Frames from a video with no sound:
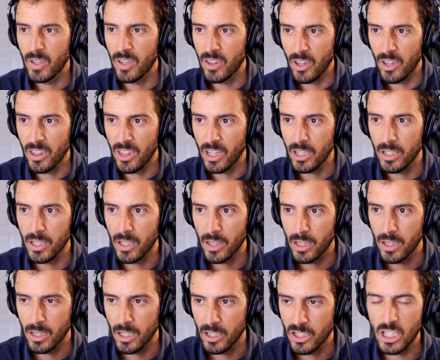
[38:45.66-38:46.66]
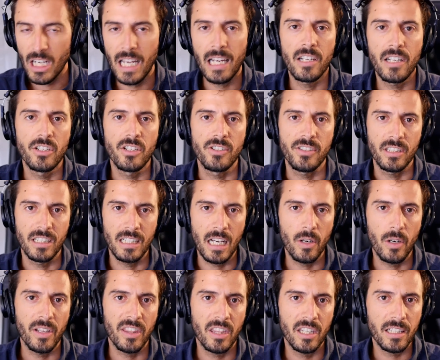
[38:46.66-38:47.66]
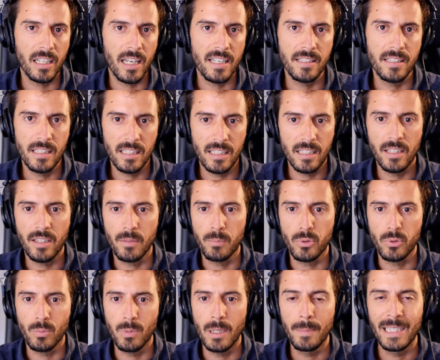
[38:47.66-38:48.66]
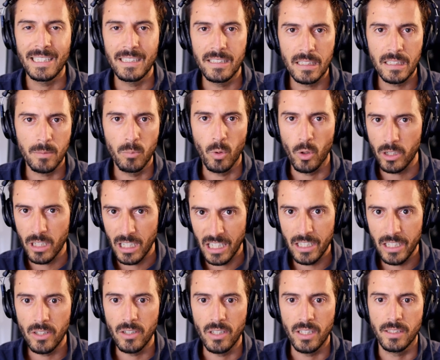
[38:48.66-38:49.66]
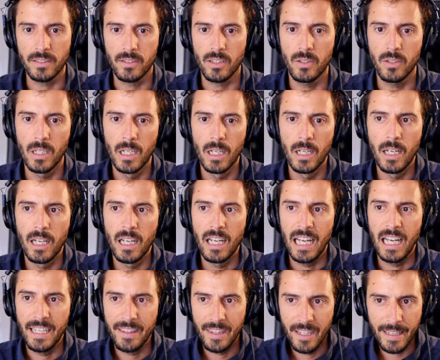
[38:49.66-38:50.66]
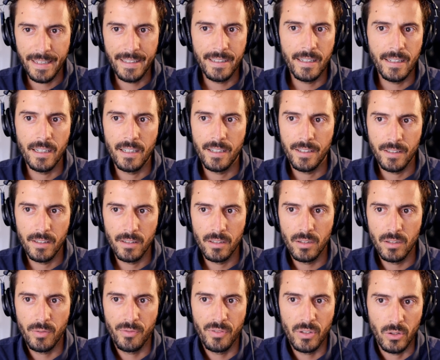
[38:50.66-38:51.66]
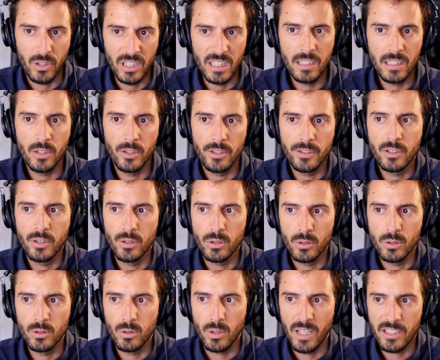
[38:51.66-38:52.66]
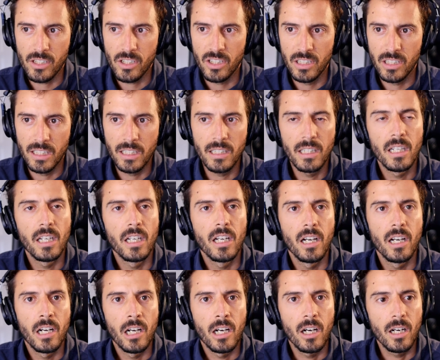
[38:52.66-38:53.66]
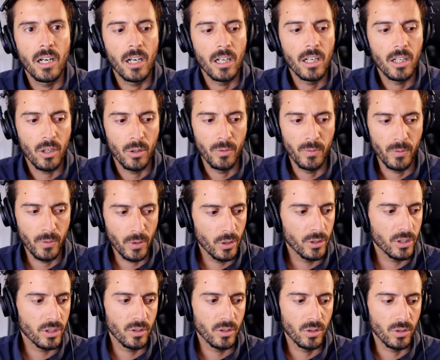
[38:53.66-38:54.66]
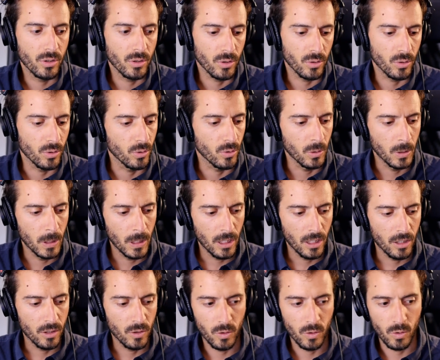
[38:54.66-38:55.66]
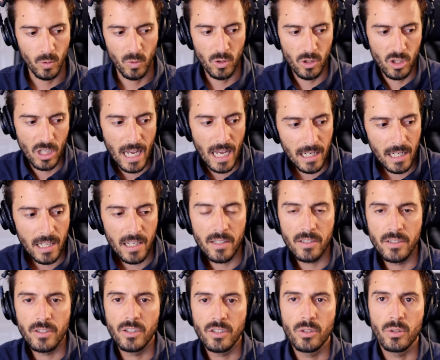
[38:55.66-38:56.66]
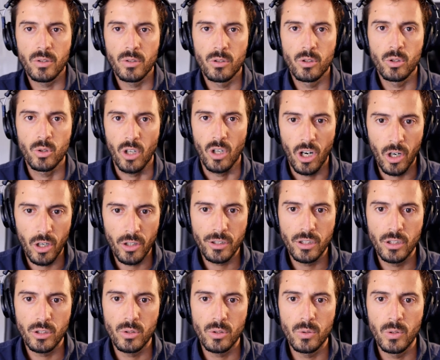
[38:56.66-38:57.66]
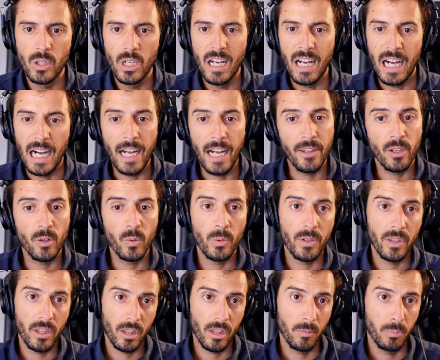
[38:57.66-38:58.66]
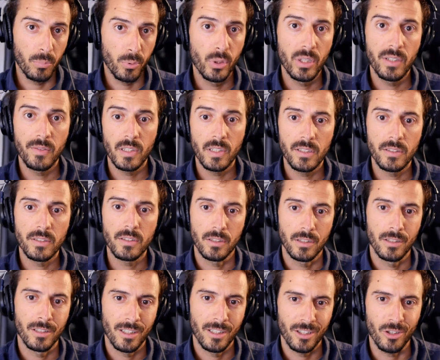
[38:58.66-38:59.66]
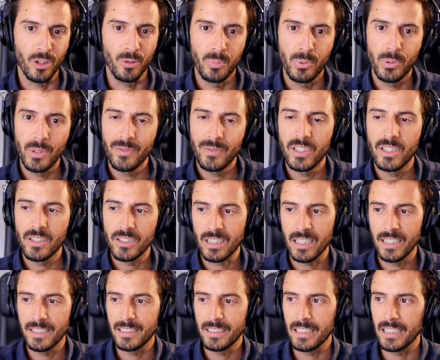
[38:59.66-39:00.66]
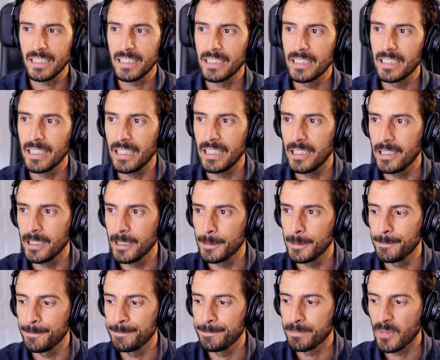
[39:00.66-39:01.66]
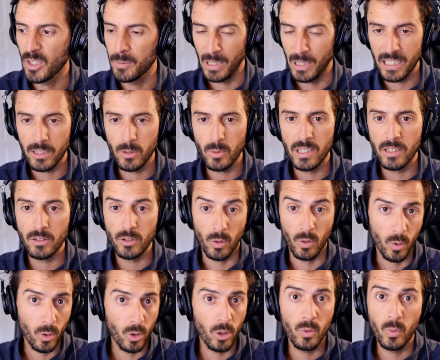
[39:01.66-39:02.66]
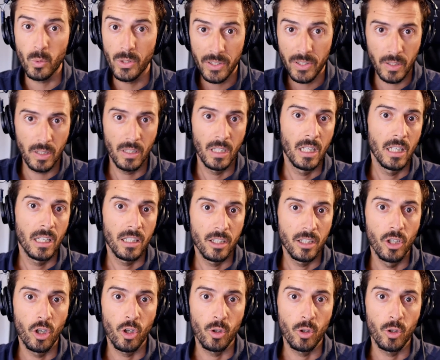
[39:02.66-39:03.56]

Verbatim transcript: the, the, the challenges. Now I think I see the problematic more clearly. So, and then you feel eager to, to actually uh, converse, to to challenge, to to argue either with the previous your previous let's say um, background or with you